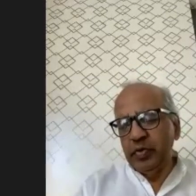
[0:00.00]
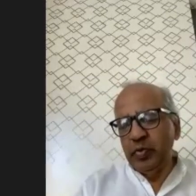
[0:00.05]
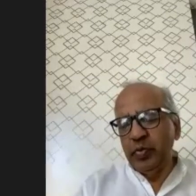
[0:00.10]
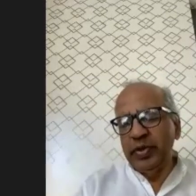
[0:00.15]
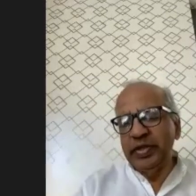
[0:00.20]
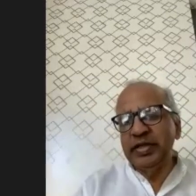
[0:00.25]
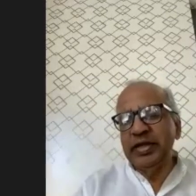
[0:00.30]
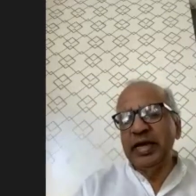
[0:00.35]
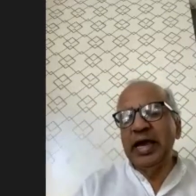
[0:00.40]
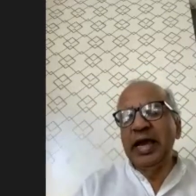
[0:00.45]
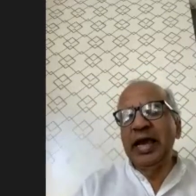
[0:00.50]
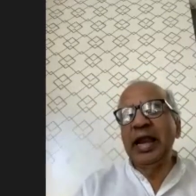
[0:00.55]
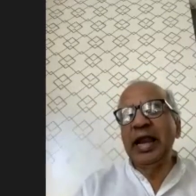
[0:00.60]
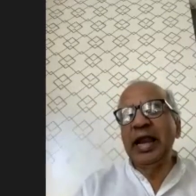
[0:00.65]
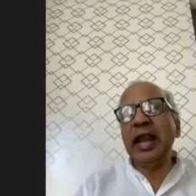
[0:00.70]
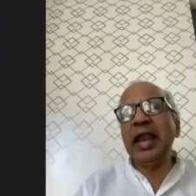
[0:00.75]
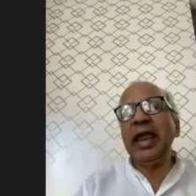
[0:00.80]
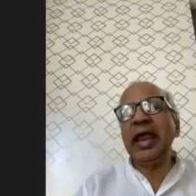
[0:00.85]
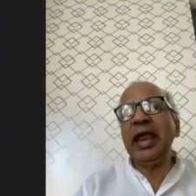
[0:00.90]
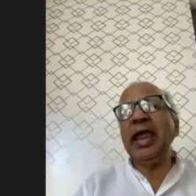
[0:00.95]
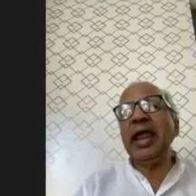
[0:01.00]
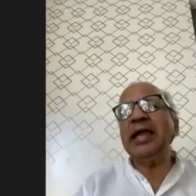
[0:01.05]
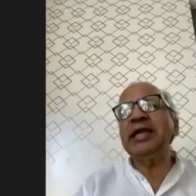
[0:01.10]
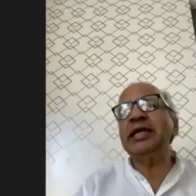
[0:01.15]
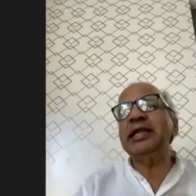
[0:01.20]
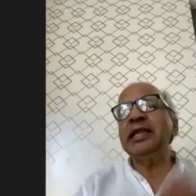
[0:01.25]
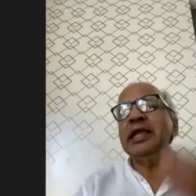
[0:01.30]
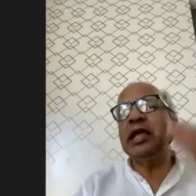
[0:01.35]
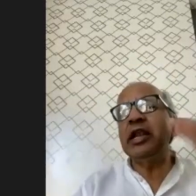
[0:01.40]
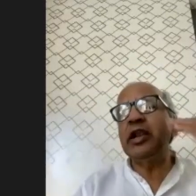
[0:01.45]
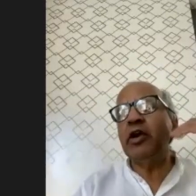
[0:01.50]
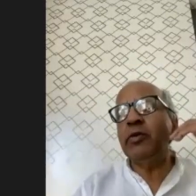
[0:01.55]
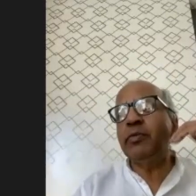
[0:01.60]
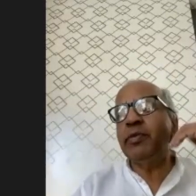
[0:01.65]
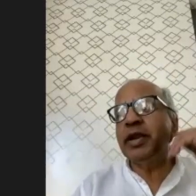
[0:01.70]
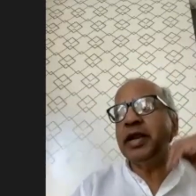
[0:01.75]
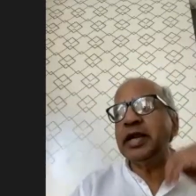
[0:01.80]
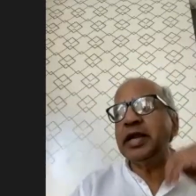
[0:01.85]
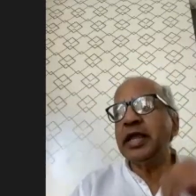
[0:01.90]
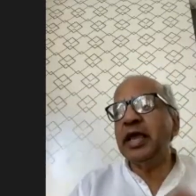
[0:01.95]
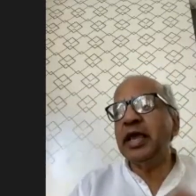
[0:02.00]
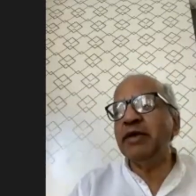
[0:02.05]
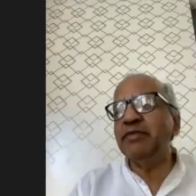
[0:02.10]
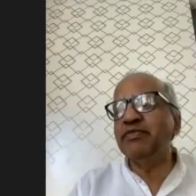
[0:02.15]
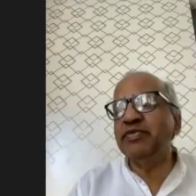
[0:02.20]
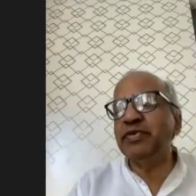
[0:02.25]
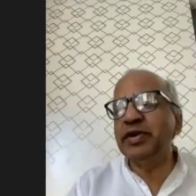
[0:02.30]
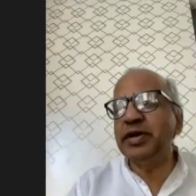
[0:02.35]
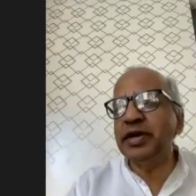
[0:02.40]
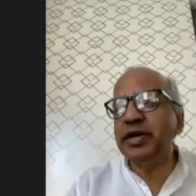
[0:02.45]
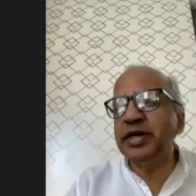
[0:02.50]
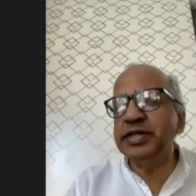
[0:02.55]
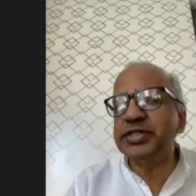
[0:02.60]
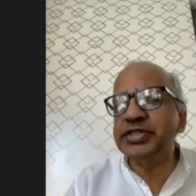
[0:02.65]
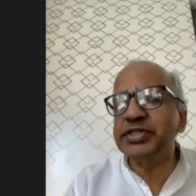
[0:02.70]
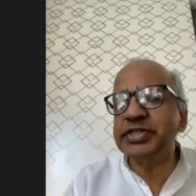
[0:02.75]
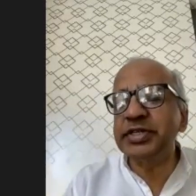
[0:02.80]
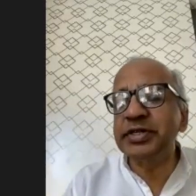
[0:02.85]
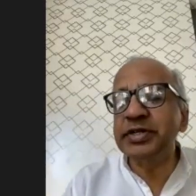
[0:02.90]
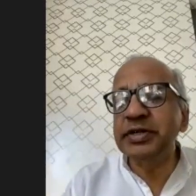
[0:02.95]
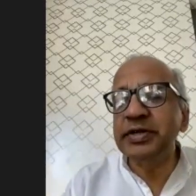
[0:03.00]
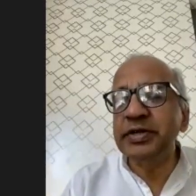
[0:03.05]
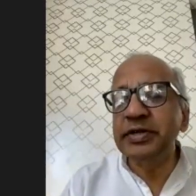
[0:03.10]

with great and elaborate efforts.